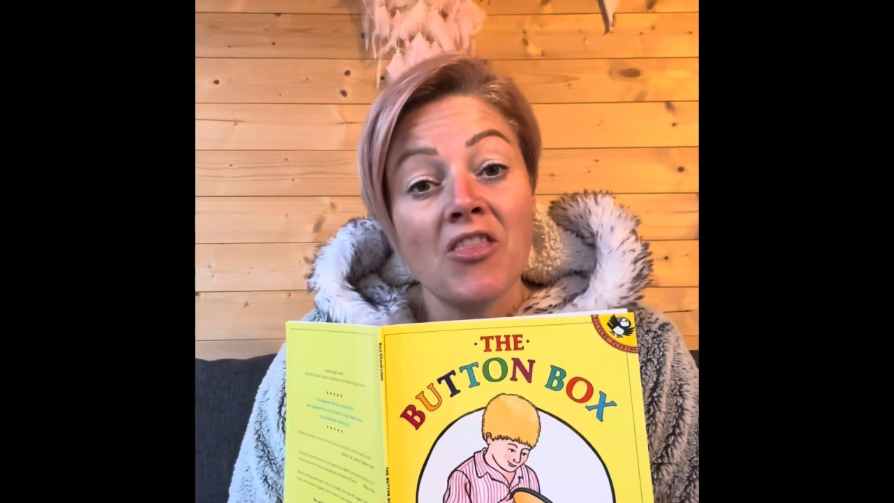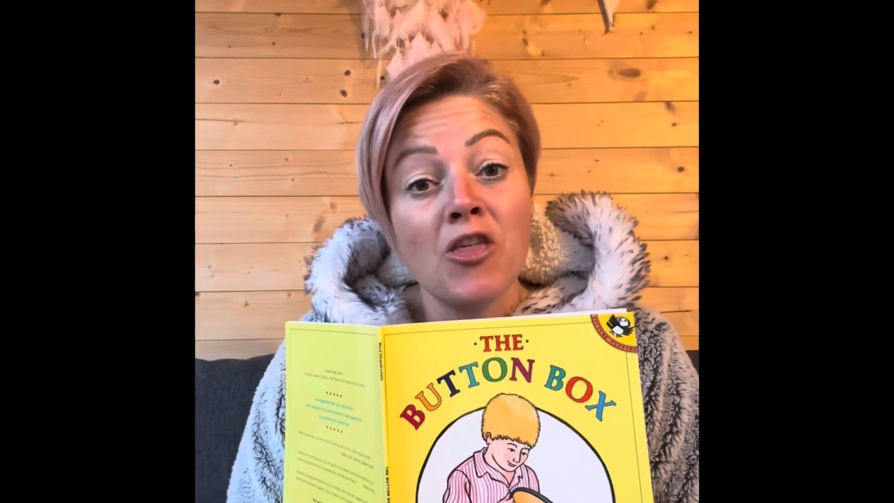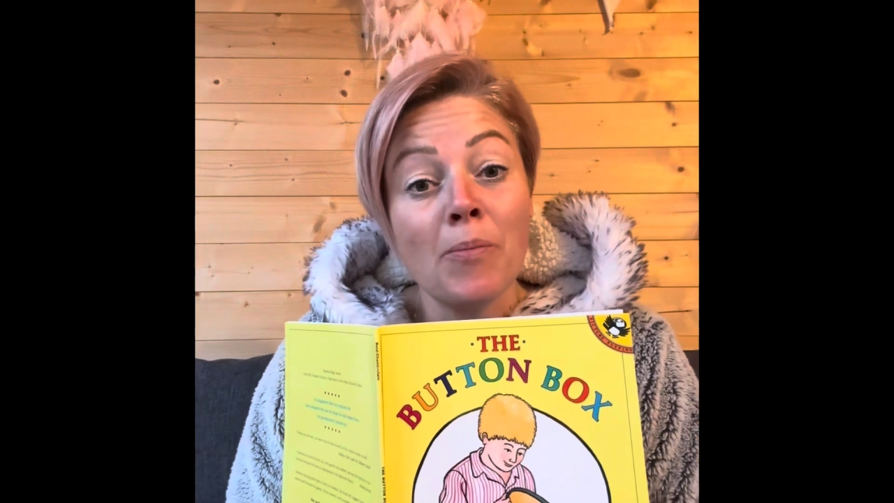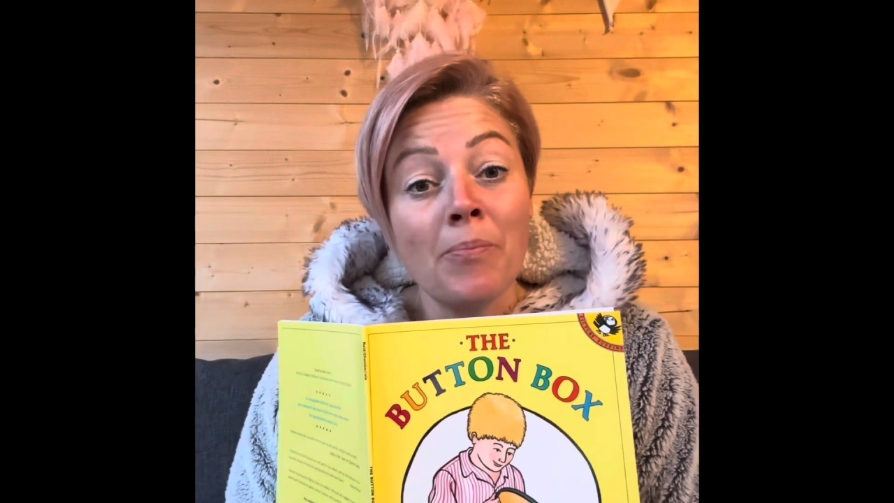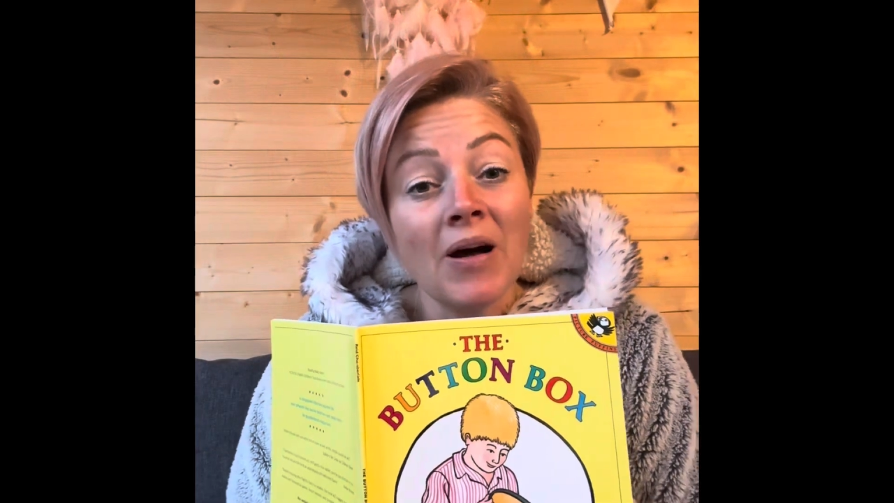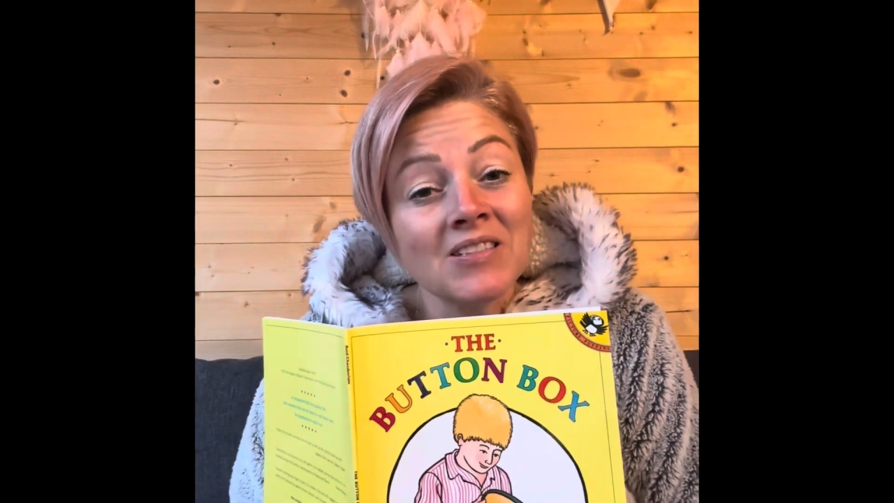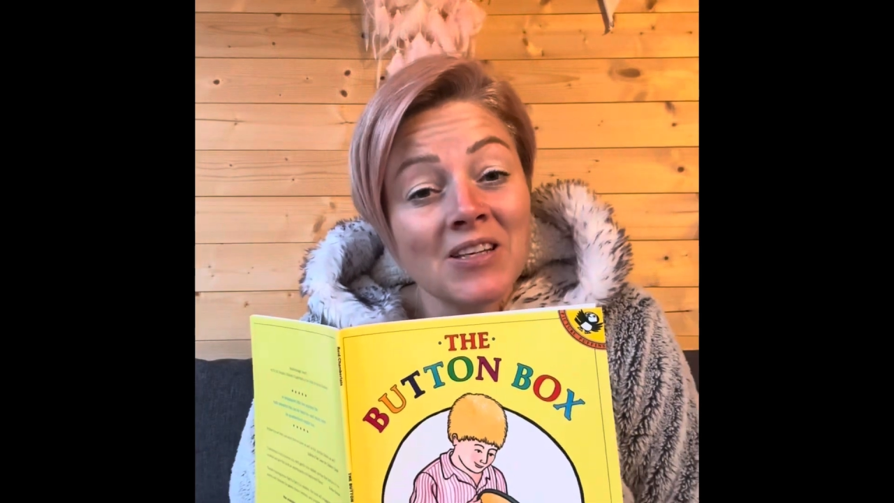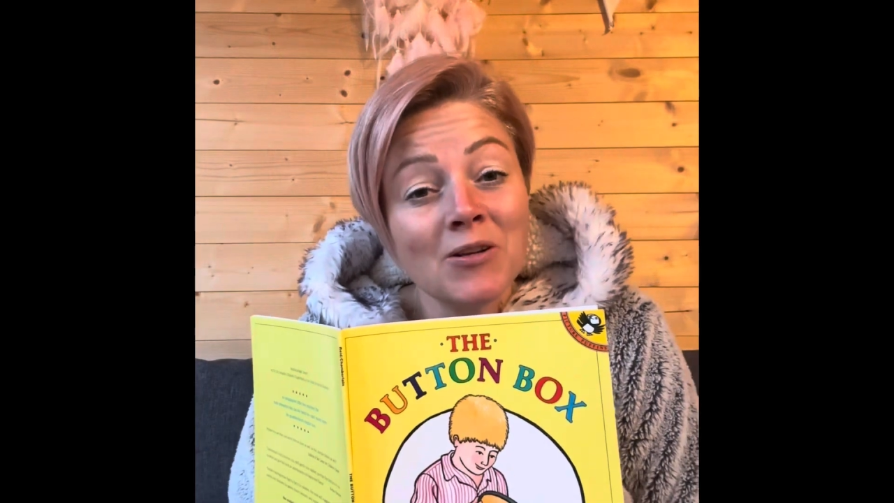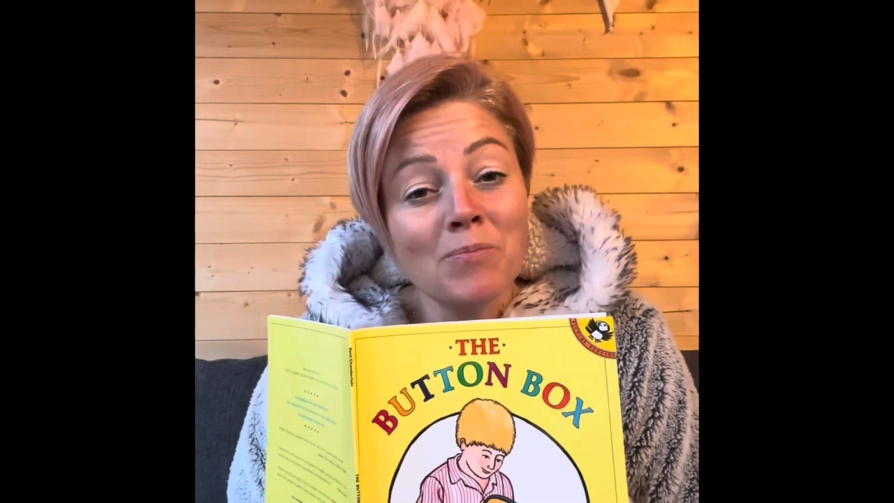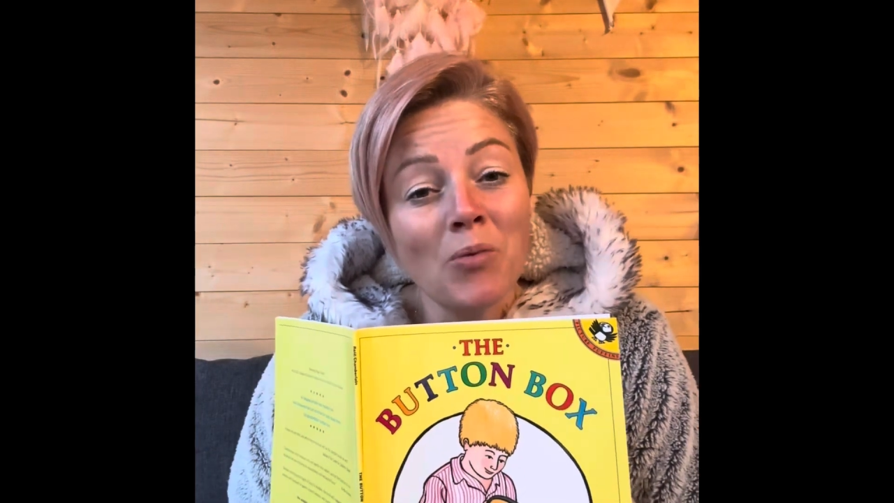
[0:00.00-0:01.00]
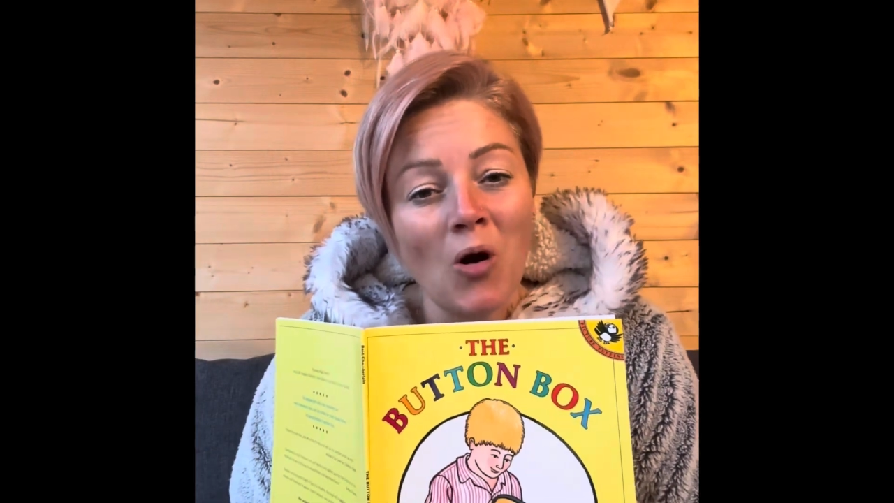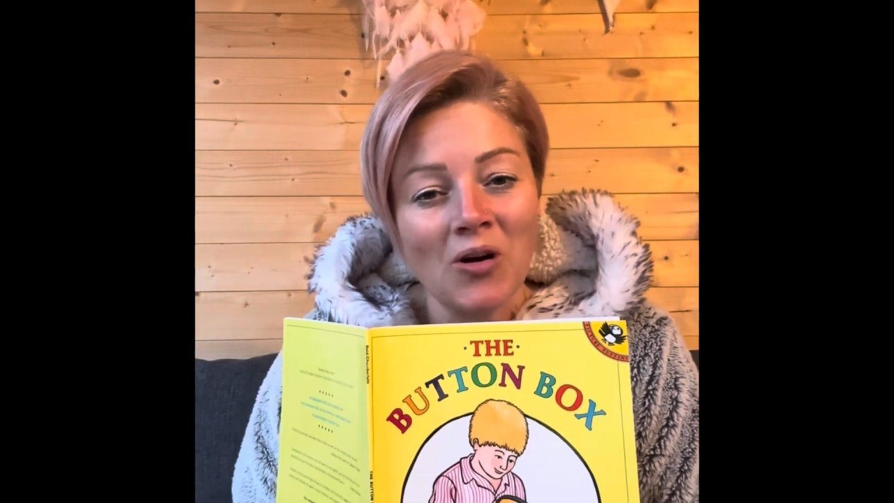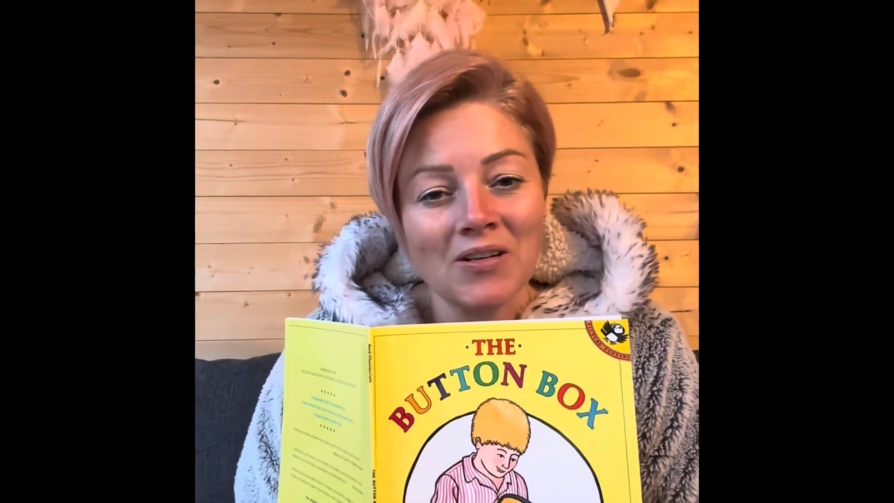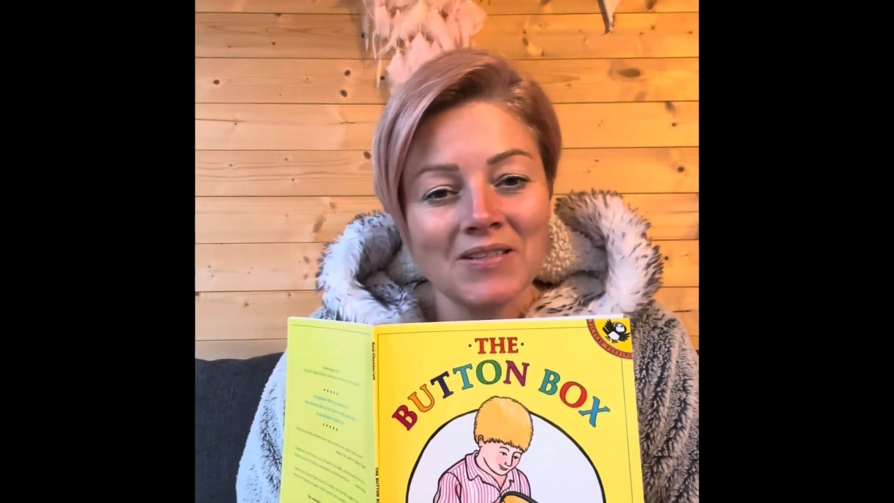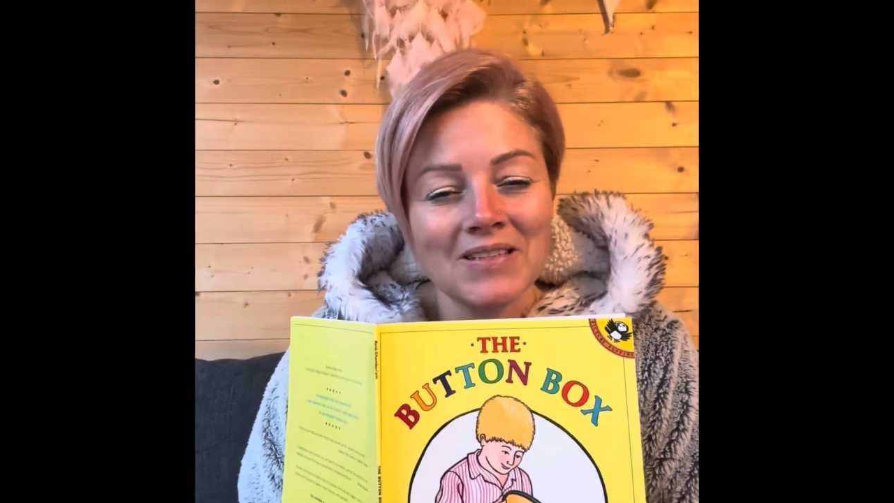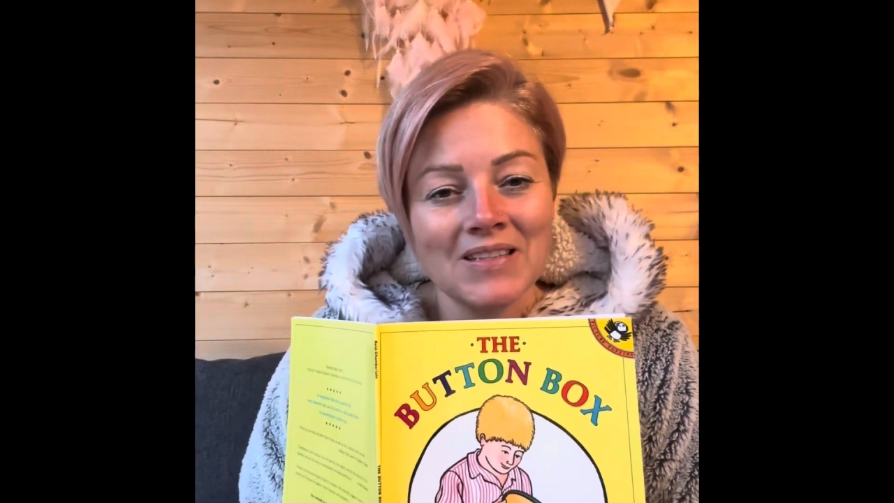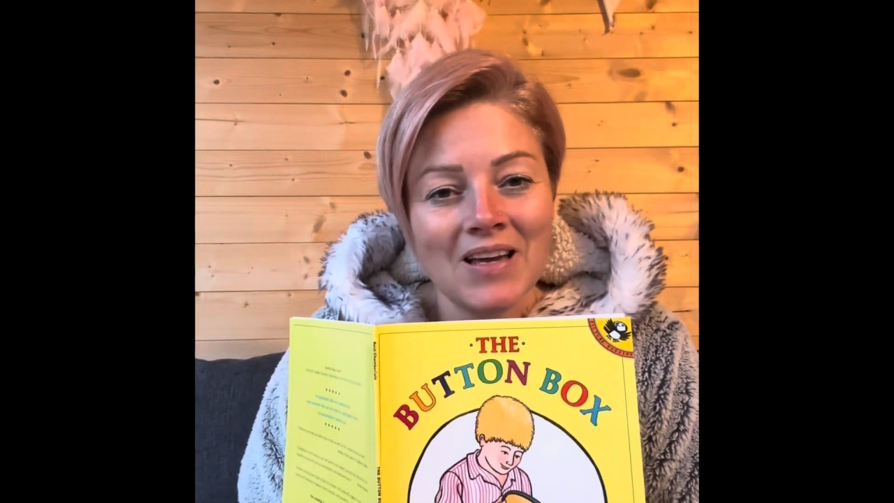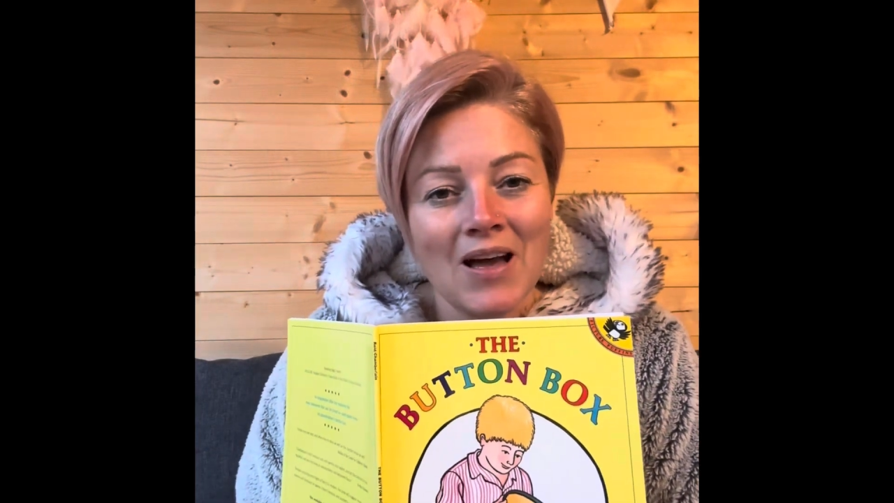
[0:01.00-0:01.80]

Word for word: The Button Box